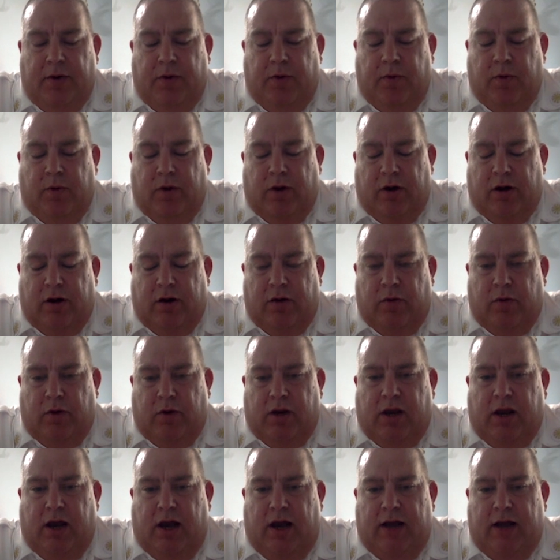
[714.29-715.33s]
We're
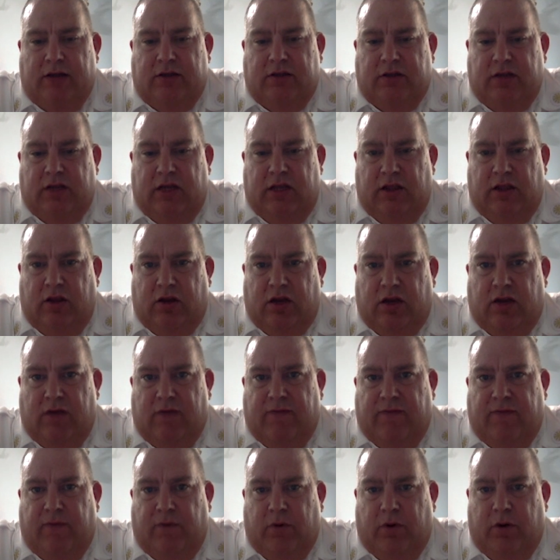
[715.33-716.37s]
constantly looking
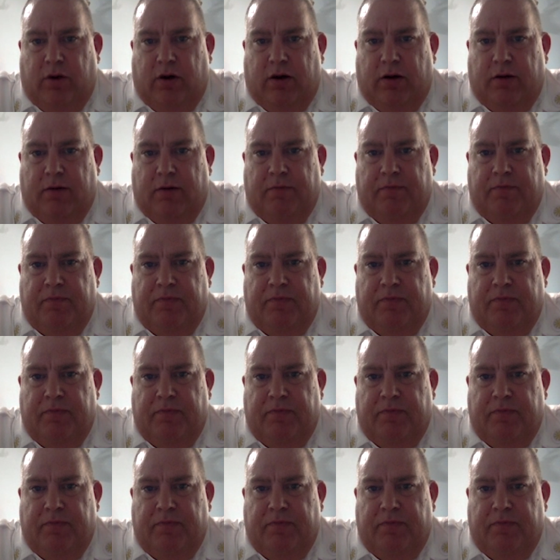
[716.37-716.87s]
for